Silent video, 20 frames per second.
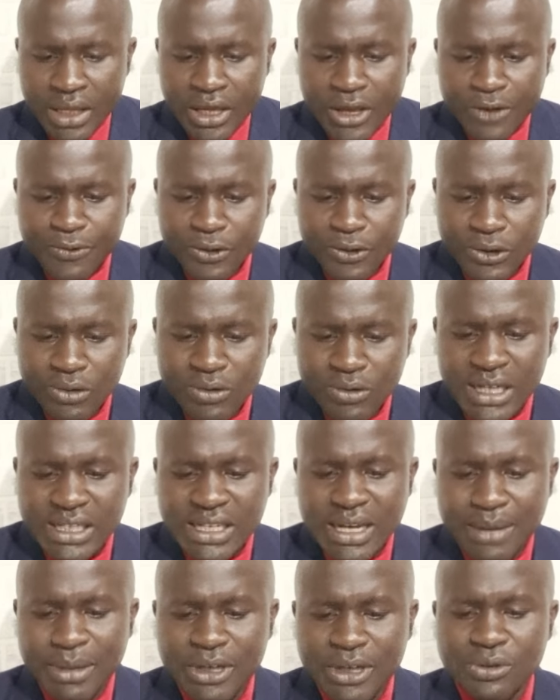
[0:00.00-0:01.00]
if you look at
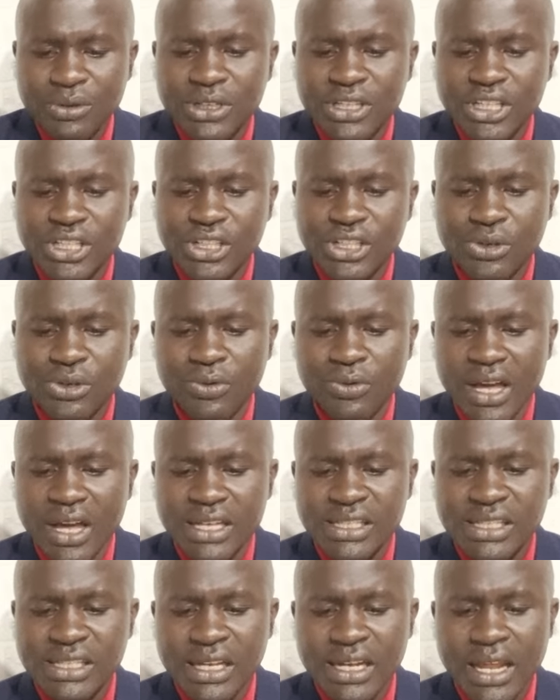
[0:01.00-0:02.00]
number 22, there is a